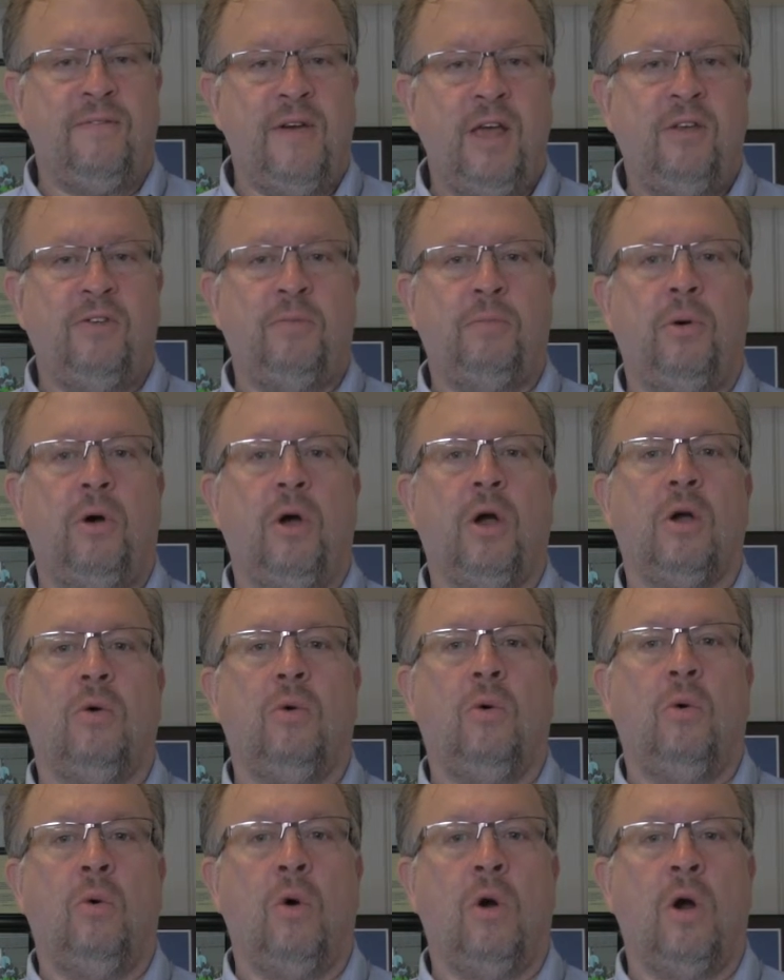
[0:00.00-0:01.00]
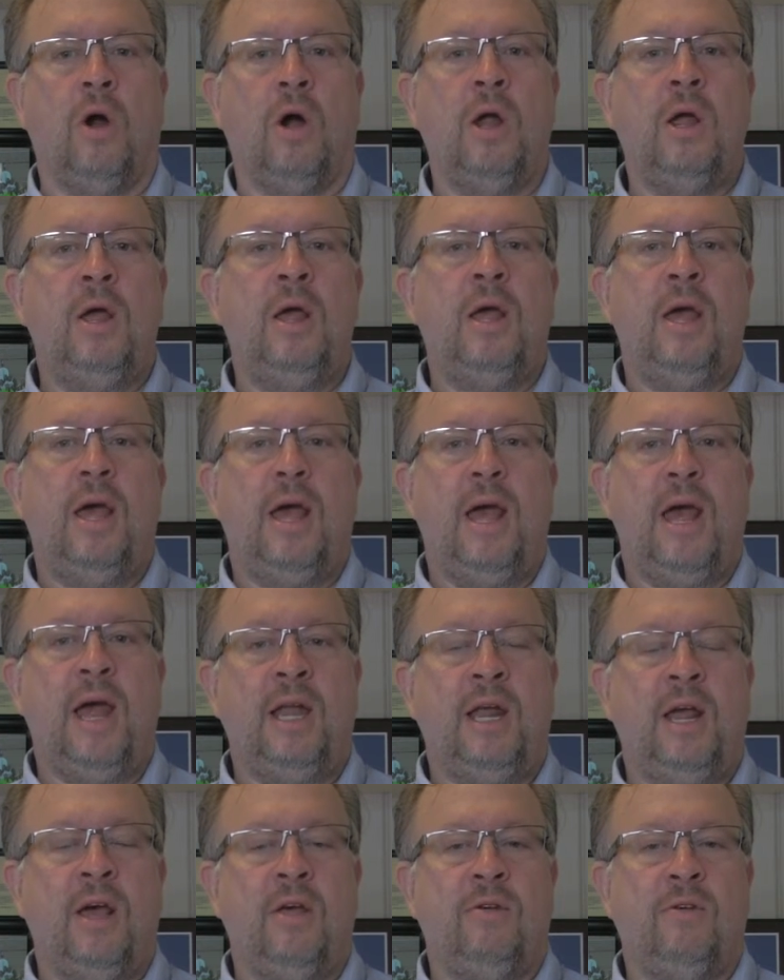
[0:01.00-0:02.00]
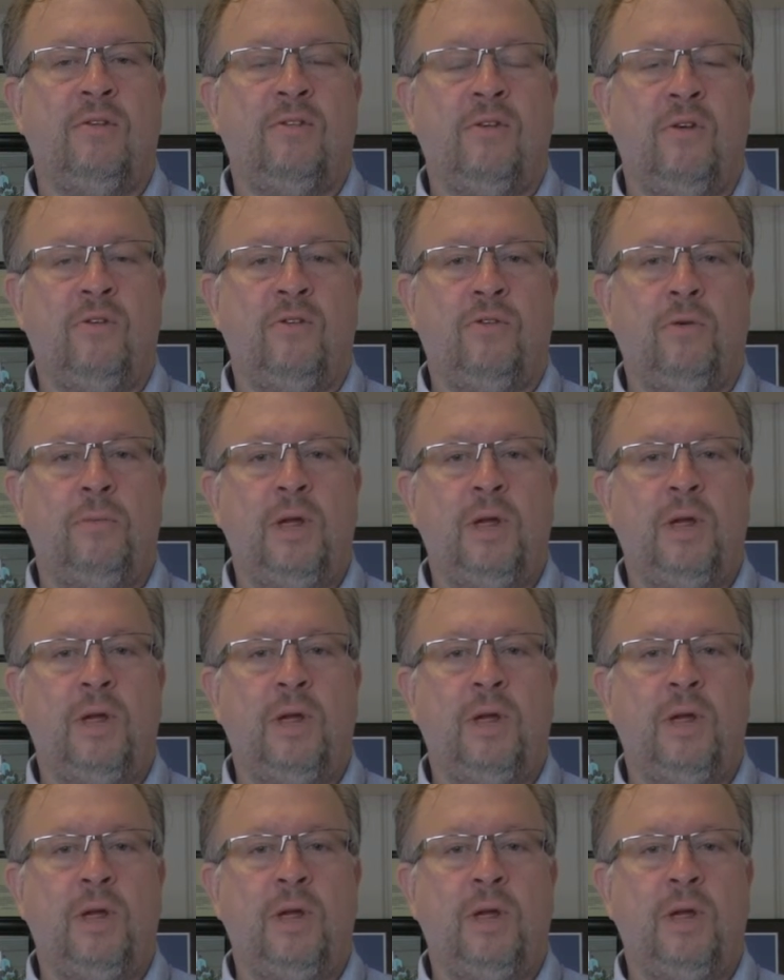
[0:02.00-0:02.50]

Facebook or any other social